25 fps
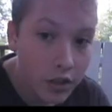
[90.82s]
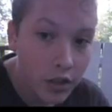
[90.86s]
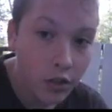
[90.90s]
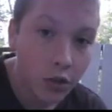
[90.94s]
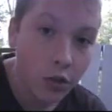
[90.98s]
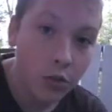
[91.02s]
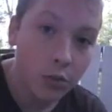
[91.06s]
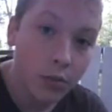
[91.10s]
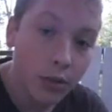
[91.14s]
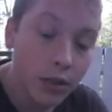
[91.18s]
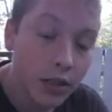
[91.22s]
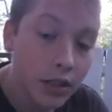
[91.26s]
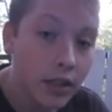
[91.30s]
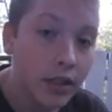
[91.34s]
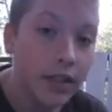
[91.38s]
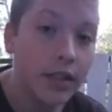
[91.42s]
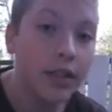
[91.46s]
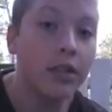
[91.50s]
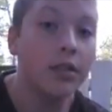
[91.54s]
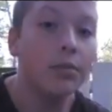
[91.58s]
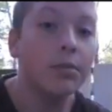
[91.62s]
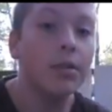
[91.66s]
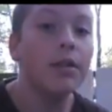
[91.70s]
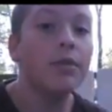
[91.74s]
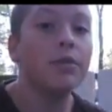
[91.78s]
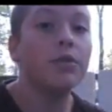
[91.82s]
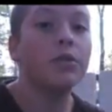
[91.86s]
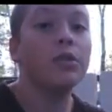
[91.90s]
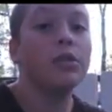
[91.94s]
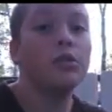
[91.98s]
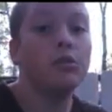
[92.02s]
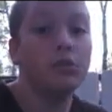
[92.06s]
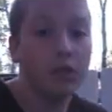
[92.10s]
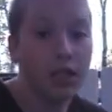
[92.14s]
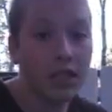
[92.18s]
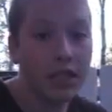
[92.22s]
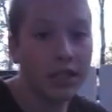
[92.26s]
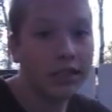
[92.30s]
I normally delete them after a
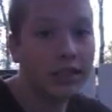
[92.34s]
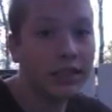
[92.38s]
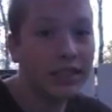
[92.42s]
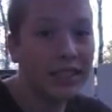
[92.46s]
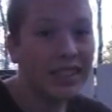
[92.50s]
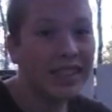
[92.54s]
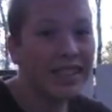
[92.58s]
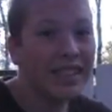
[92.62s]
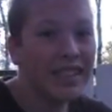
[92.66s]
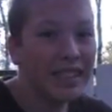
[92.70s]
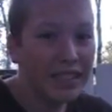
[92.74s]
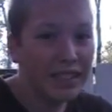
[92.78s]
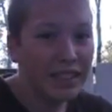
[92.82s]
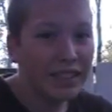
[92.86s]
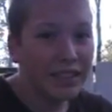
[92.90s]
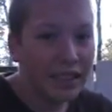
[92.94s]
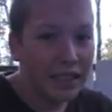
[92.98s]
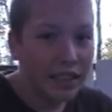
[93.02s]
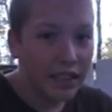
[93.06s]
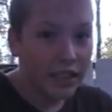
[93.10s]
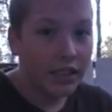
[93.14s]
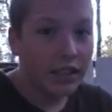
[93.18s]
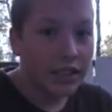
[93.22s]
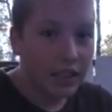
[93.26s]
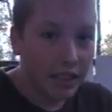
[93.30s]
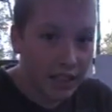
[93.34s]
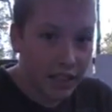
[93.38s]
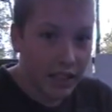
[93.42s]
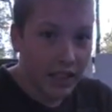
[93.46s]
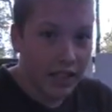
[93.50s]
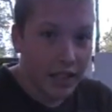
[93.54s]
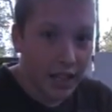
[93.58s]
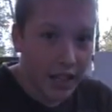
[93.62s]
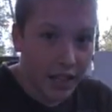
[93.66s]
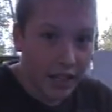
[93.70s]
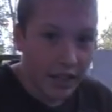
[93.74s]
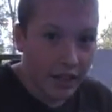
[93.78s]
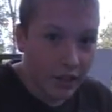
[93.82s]
little while. And it
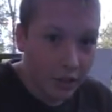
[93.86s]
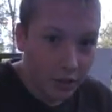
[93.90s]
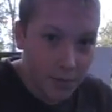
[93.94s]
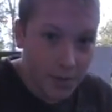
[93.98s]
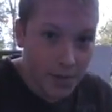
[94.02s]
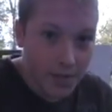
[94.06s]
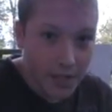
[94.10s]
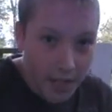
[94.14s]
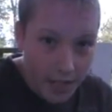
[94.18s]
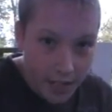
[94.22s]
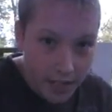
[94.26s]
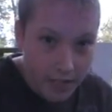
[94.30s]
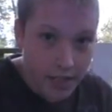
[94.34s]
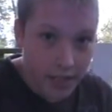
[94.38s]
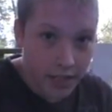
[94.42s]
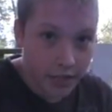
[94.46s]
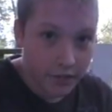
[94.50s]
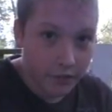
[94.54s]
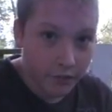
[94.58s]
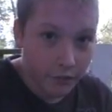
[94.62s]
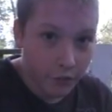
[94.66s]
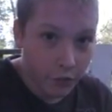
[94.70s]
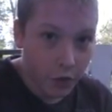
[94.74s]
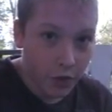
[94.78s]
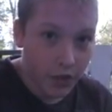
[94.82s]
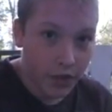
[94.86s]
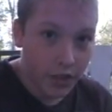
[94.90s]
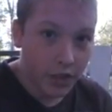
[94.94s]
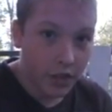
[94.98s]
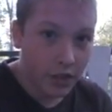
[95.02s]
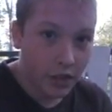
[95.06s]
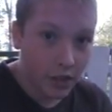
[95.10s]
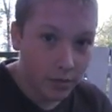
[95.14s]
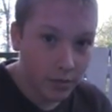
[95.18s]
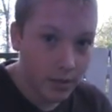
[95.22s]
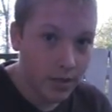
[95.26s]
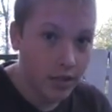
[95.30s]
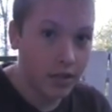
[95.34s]
kind of almost has like 40
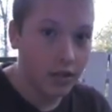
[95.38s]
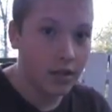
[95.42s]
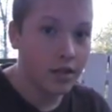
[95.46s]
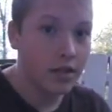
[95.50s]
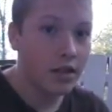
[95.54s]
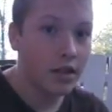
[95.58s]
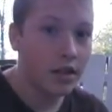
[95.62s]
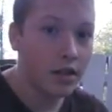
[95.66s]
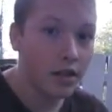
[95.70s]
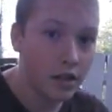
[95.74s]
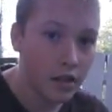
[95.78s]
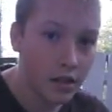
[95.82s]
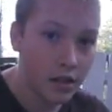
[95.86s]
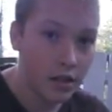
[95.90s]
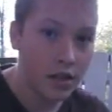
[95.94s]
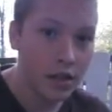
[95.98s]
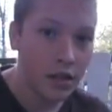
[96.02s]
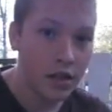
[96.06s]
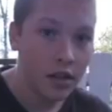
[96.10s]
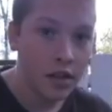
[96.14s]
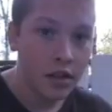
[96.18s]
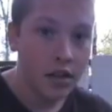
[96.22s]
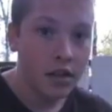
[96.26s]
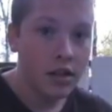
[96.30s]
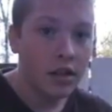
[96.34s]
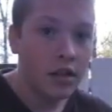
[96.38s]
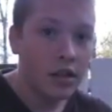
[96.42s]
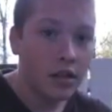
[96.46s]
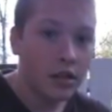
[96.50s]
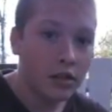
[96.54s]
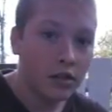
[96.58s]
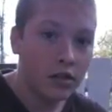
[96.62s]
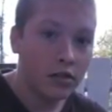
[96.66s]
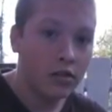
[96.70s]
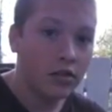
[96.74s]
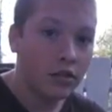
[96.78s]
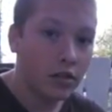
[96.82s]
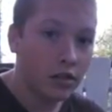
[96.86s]
comments.
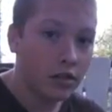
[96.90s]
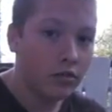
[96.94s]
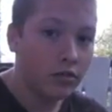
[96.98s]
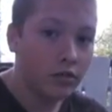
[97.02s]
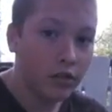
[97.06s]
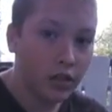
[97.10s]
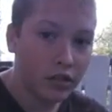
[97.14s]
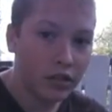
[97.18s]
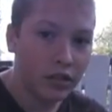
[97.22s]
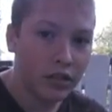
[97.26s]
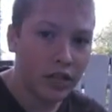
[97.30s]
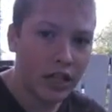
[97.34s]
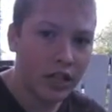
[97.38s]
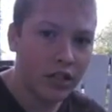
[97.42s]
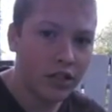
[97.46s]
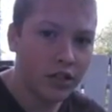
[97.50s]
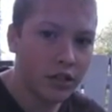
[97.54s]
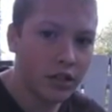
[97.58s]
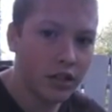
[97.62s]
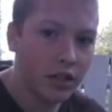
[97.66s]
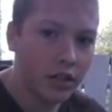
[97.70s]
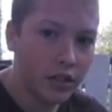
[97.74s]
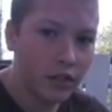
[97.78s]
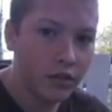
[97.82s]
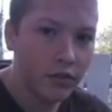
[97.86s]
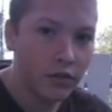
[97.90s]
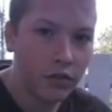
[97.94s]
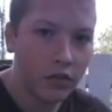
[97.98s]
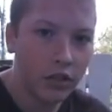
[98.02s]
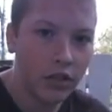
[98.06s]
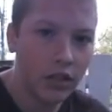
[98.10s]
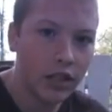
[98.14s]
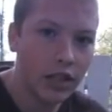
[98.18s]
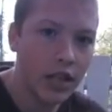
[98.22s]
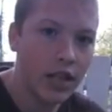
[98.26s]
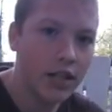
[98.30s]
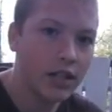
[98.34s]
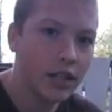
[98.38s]
I oh, actually
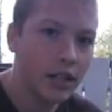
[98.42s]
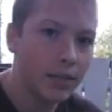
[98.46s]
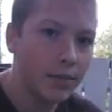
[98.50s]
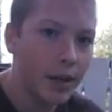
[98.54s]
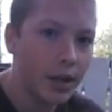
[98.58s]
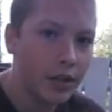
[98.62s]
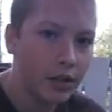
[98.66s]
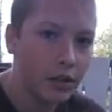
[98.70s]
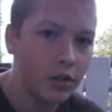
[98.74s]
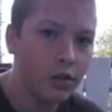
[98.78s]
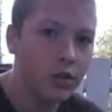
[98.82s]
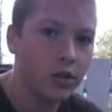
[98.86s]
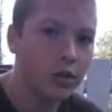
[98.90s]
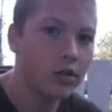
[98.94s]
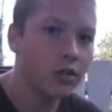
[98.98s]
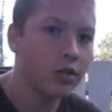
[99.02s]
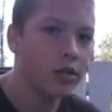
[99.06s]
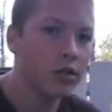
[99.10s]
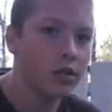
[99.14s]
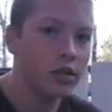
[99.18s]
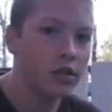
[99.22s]
40 last time I looked.